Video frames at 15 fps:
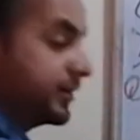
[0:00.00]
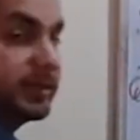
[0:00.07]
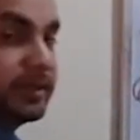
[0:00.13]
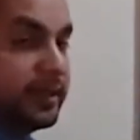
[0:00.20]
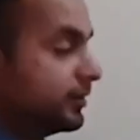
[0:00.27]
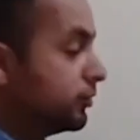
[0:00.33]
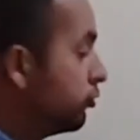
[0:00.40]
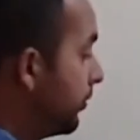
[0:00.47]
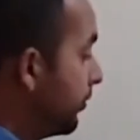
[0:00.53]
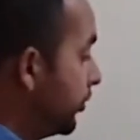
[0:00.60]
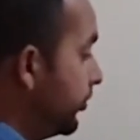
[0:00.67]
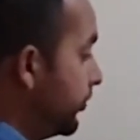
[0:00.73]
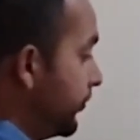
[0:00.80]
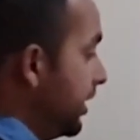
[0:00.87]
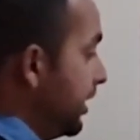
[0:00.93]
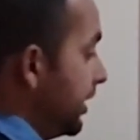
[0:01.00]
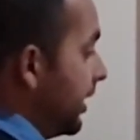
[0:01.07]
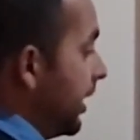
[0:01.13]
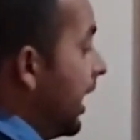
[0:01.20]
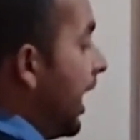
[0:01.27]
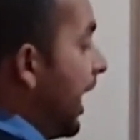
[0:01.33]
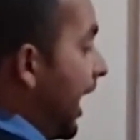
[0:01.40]
it is 2 upon 3
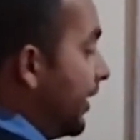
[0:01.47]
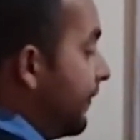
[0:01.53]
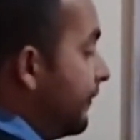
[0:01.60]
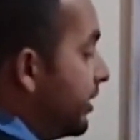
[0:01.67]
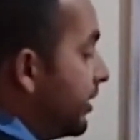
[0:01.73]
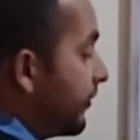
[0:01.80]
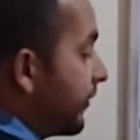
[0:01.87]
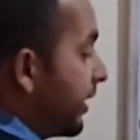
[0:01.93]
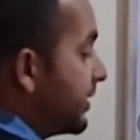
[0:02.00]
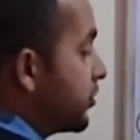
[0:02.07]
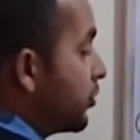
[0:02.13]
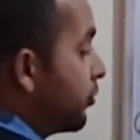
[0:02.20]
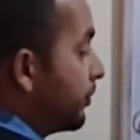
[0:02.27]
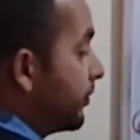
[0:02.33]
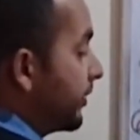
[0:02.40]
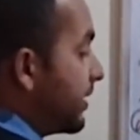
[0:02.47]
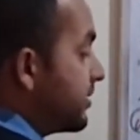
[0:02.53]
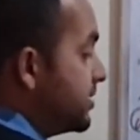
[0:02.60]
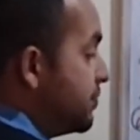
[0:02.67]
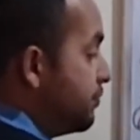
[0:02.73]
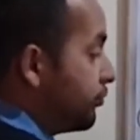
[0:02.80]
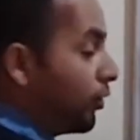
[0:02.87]
and we are
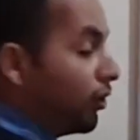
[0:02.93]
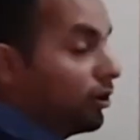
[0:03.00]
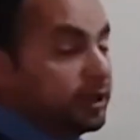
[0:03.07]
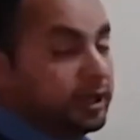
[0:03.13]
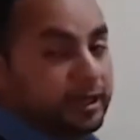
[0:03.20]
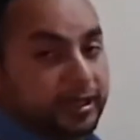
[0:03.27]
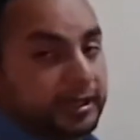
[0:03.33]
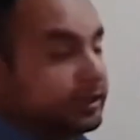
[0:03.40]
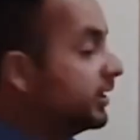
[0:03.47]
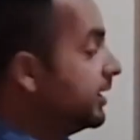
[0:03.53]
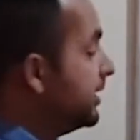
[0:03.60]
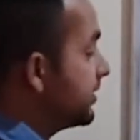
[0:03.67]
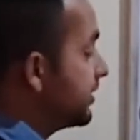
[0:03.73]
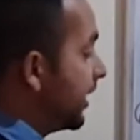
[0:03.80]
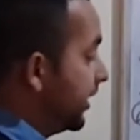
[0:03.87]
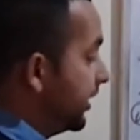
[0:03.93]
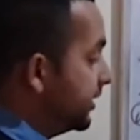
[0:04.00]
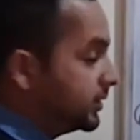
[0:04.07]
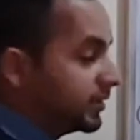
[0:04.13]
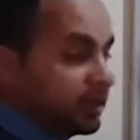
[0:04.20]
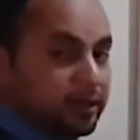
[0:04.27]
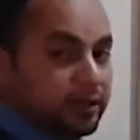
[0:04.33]
reciprocaling the second
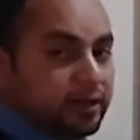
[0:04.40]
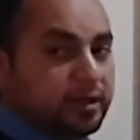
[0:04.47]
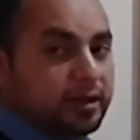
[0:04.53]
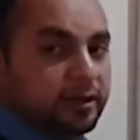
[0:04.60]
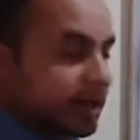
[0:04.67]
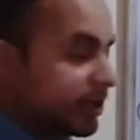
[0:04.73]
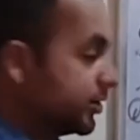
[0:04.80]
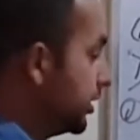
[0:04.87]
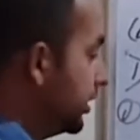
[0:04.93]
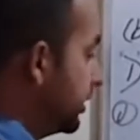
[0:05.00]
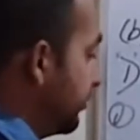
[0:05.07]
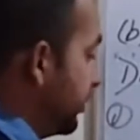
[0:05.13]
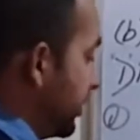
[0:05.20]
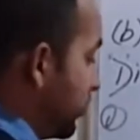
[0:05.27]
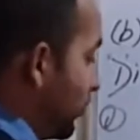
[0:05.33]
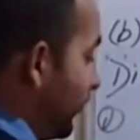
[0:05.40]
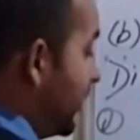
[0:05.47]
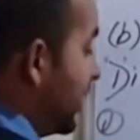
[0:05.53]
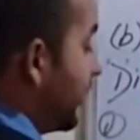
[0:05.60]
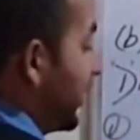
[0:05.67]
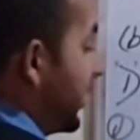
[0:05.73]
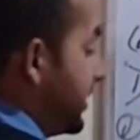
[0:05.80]
rational number. So we
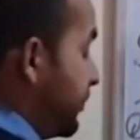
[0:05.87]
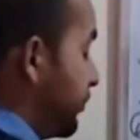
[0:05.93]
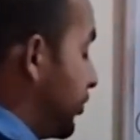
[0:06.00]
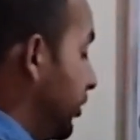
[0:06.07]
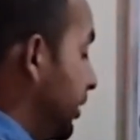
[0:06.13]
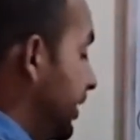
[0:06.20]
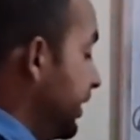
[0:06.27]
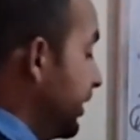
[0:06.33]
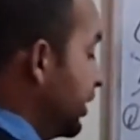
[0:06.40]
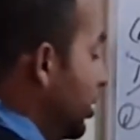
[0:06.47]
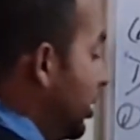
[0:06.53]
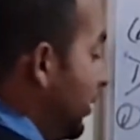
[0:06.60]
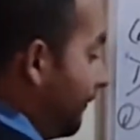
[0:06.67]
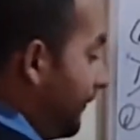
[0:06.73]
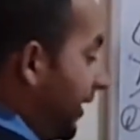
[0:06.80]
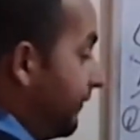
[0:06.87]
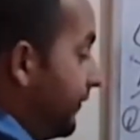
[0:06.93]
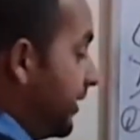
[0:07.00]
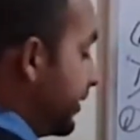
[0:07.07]
are reciprocaling. When we